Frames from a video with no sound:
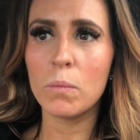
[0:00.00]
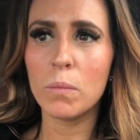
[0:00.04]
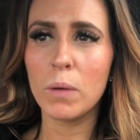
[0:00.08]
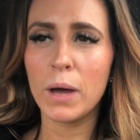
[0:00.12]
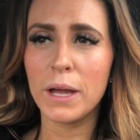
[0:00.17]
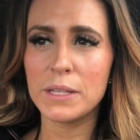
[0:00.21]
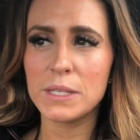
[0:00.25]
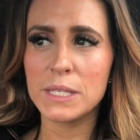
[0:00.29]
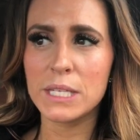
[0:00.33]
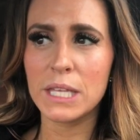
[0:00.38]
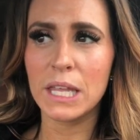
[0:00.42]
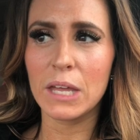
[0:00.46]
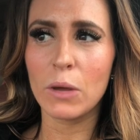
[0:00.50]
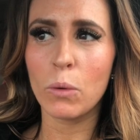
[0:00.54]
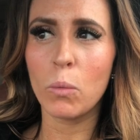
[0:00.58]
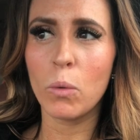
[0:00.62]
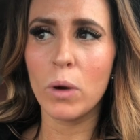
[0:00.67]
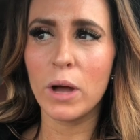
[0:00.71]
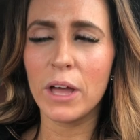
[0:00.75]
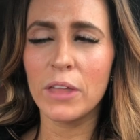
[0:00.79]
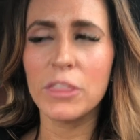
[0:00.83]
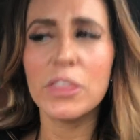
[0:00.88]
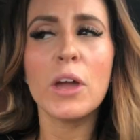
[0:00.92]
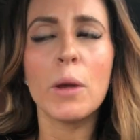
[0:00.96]
I'd say like
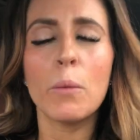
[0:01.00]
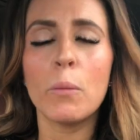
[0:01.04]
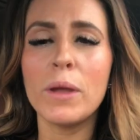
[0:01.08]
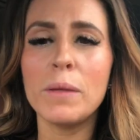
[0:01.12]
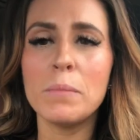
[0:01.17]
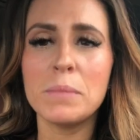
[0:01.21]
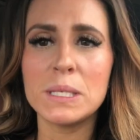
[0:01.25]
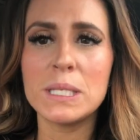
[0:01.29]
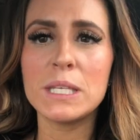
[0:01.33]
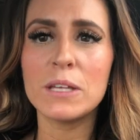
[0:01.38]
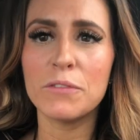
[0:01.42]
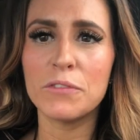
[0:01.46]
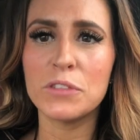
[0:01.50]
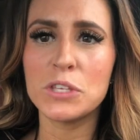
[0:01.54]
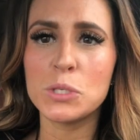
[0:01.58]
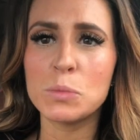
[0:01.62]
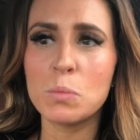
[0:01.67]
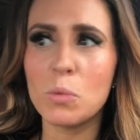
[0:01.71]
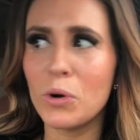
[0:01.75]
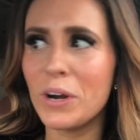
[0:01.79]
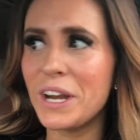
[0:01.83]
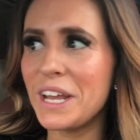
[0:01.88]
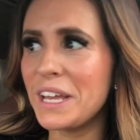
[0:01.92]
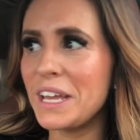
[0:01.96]
I, I weighed myself this
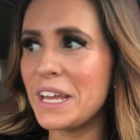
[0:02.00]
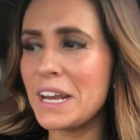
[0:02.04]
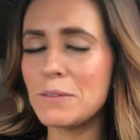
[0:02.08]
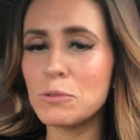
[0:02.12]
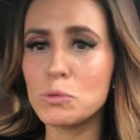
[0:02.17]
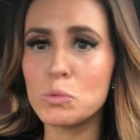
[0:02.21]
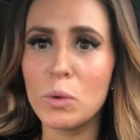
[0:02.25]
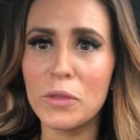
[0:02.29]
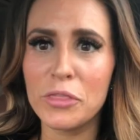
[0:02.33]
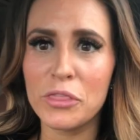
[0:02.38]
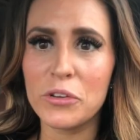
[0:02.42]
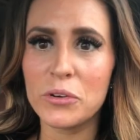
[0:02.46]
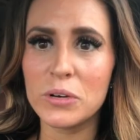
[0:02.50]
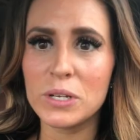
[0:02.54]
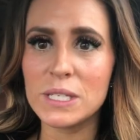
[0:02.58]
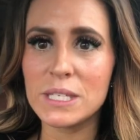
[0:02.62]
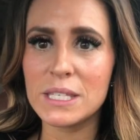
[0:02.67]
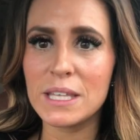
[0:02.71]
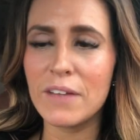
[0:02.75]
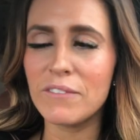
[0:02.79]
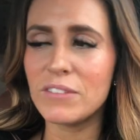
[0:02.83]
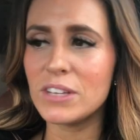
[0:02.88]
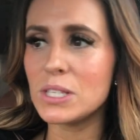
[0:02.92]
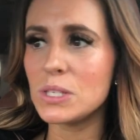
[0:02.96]
morning and I was
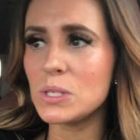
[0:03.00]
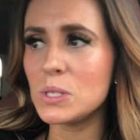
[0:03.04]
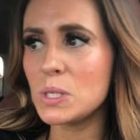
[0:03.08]
137.